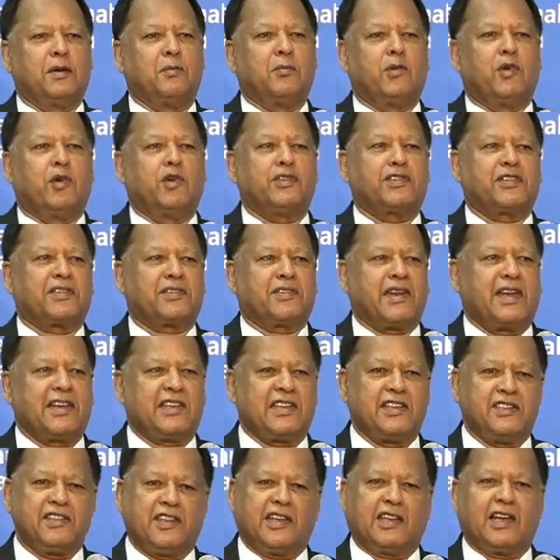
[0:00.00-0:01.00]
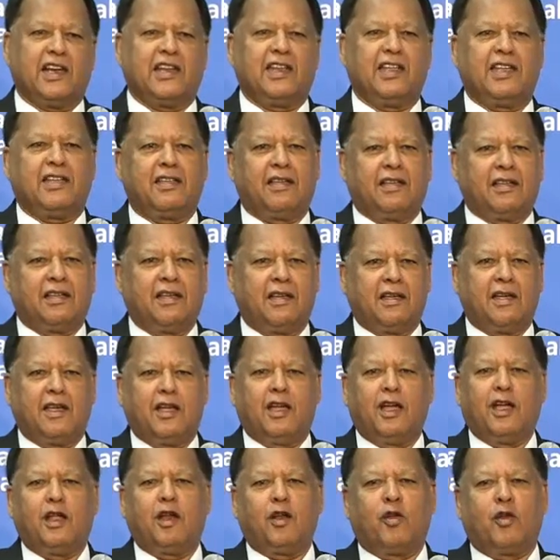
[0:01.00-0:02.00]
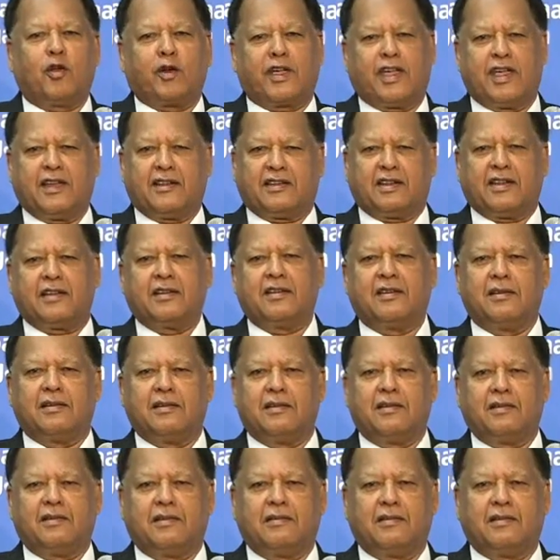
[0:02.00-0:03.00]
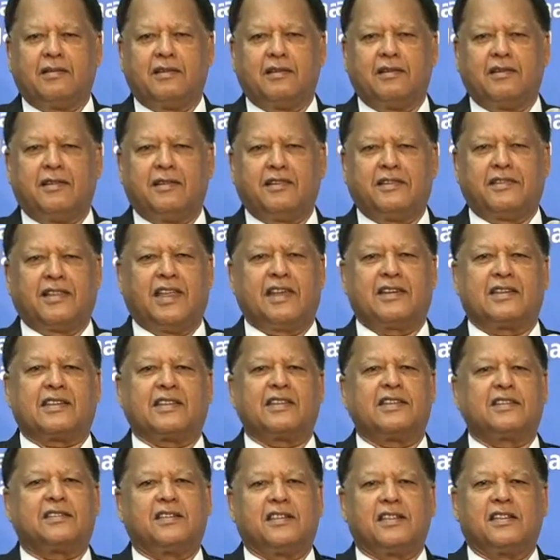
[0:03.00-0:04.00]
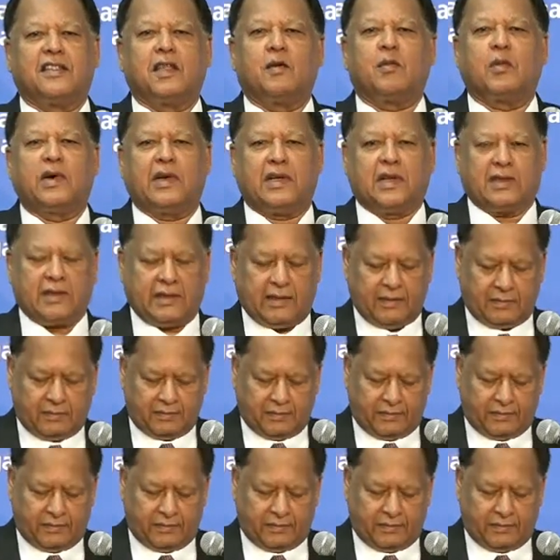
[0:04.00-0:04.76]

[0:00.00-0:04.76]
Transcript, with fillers: most strategically located centers in the world.